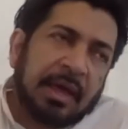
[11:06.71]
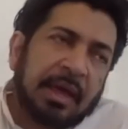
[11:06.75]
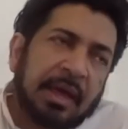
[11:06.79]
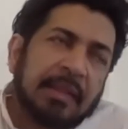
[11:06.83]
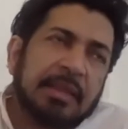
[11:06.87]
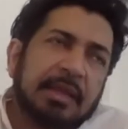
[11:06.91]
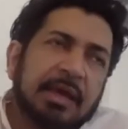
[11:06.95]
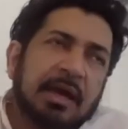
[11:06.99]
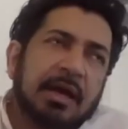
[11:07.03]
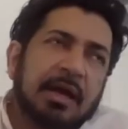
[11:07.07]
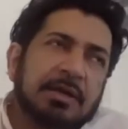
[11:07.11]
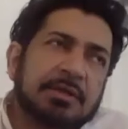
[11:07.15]

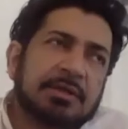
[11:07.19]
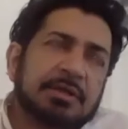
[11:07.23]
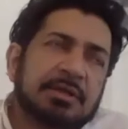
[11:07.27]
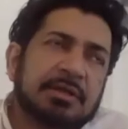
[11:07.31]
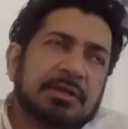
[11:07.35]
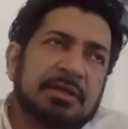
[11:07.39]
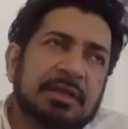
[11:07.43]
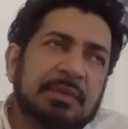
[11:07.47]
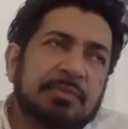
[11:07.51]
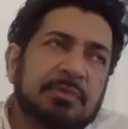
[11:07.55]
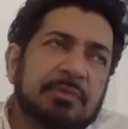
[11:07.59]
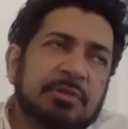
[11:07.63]
And the answer
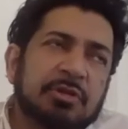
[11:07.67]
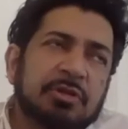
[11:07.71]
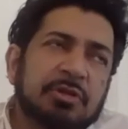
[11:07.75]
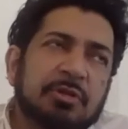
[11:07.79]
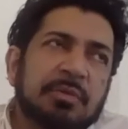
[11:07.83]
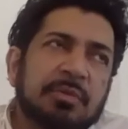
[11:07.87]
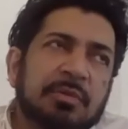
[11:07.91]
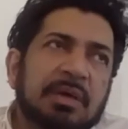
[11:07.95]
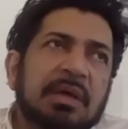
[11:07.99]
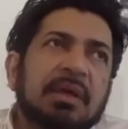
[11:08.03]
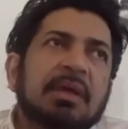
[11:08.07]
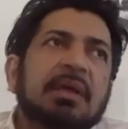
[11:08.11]
seems
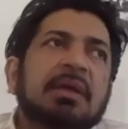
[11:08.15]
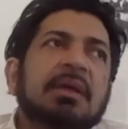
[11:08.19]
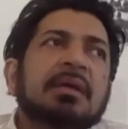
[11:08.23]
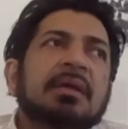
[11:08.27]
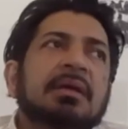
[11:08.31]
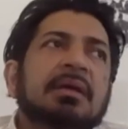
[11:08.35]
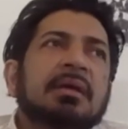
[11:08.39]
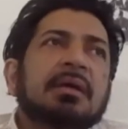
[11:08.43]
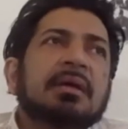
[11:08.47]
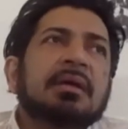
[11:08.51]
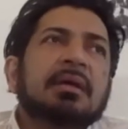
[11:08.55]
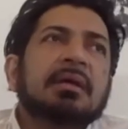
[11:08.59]
to
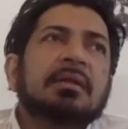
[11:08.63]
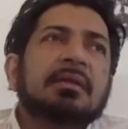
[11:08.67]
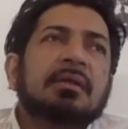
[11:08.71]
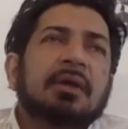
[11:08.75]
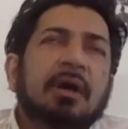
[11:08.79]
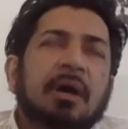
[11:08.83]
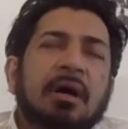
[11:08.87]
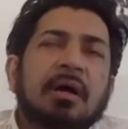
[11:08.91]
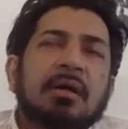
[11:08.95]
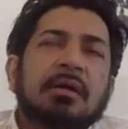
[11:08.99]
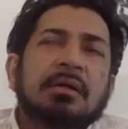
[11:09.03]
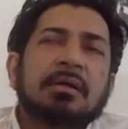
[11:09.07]
be
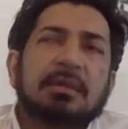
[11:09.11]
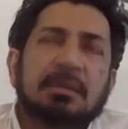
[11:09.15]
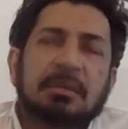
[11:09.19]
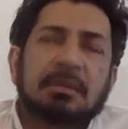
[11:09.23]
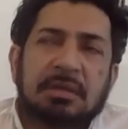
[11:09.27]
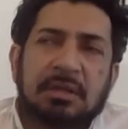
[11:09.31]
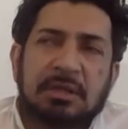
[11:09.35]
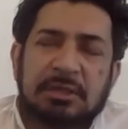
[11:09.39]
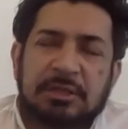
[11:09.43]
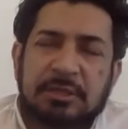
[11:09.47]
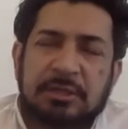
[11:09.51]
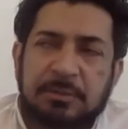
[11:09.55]

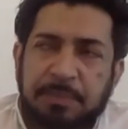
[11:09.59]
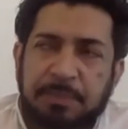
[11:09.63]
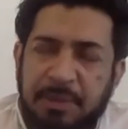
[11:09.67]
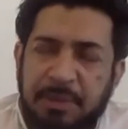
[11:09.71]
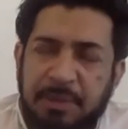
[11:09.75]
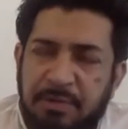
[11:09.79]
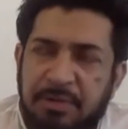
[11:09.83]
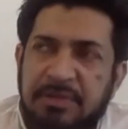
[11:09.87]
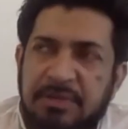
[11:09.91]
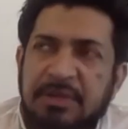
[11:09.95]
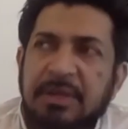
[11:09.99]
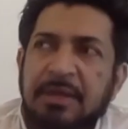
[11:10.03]
not
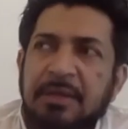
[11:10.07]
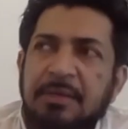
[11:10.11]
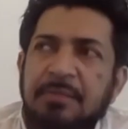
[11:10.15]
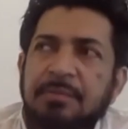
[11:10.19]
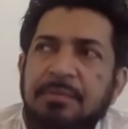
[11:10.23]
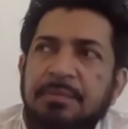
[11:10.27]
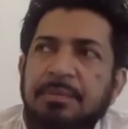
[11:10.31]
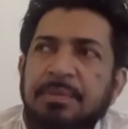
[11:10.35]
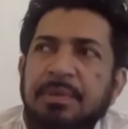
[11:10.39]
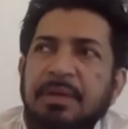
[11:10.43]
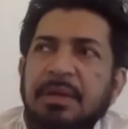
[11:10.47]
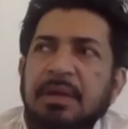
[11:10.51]

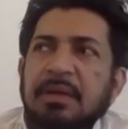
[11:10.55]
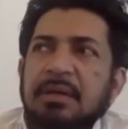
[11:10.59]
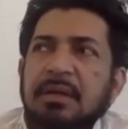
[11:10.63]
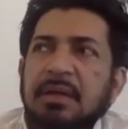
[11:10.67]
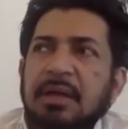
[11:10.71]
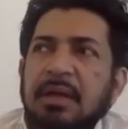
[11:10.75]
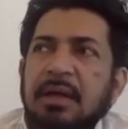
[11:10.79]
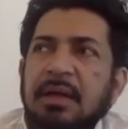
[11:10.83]
dispiriting, but